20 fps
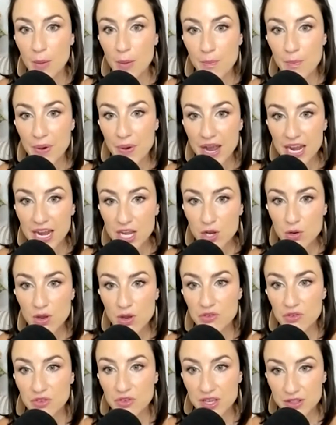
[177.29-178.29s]

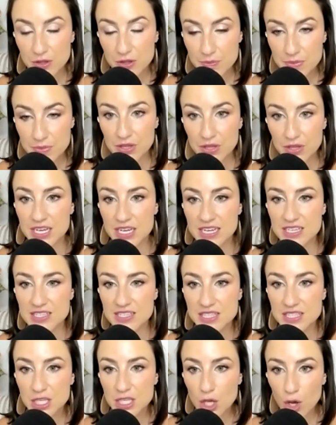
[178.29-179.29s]
bioavailability
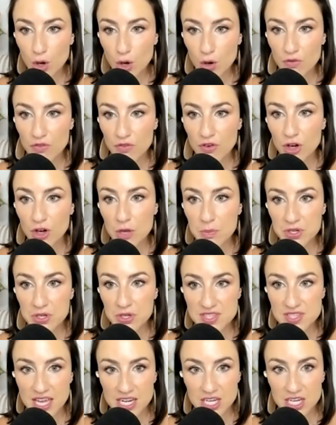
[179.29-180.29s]
is the overall
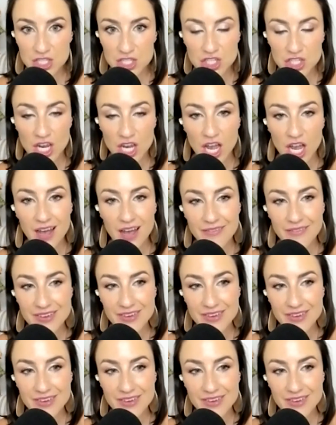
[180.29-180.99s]
percentage of